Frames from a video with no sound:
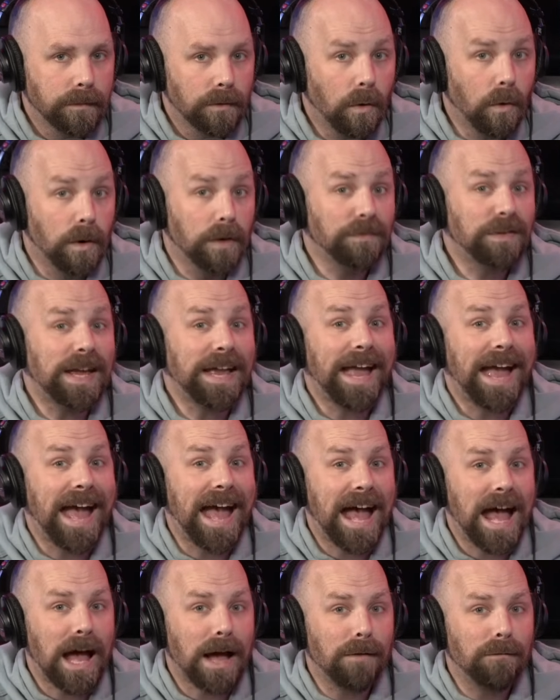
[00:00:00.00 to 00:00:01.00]
Or if they
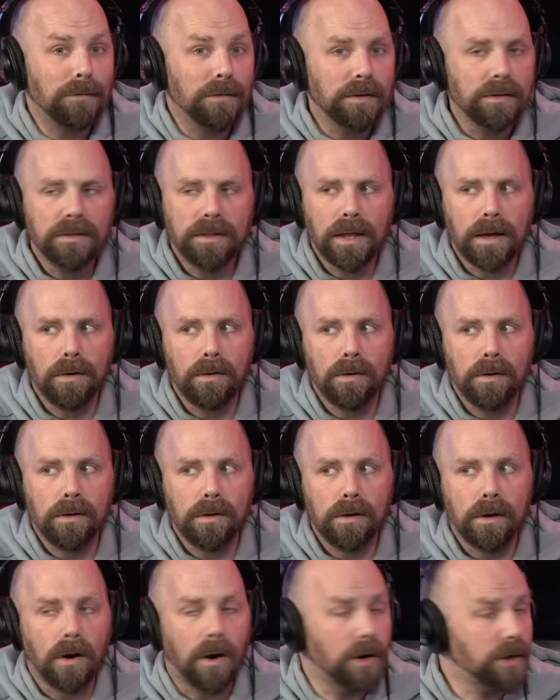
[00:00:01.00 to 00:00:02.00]
have,
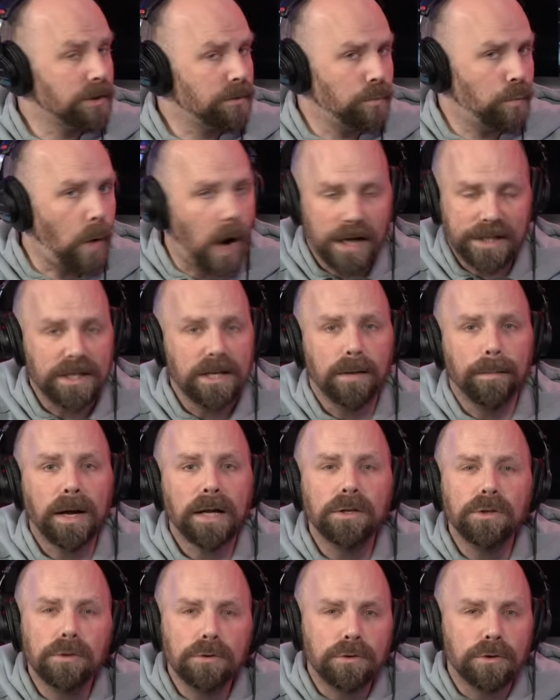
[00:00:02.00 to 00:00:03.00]
they are watching them
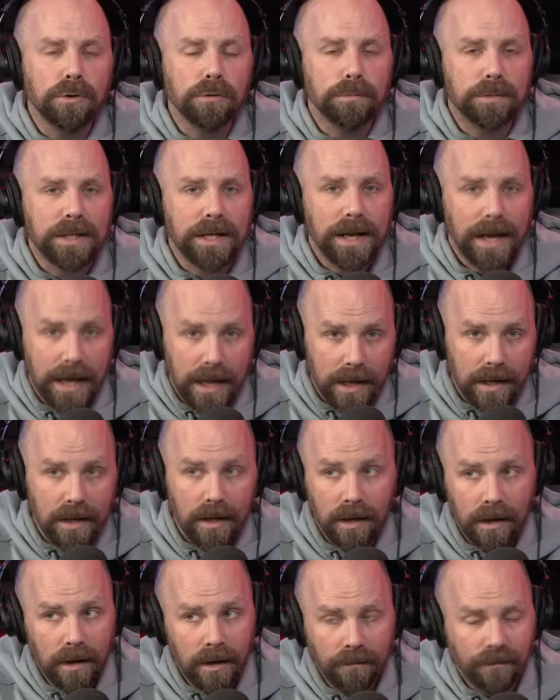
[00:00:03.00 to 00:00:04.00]
on YouTube today
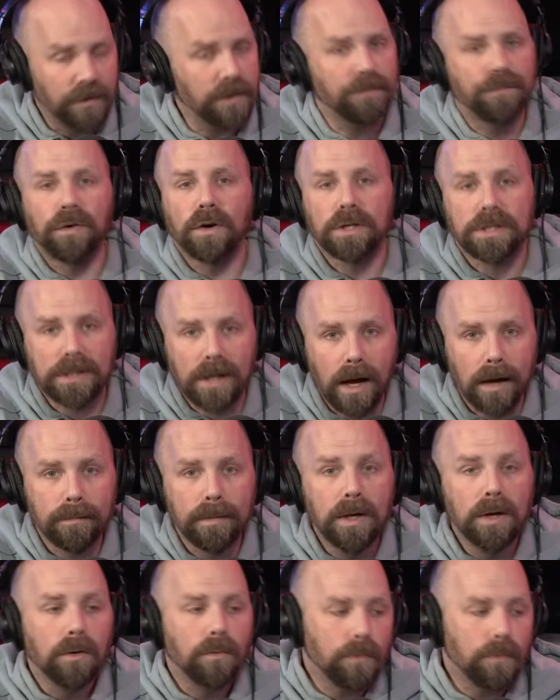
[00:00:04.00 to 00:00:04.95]
for the first time.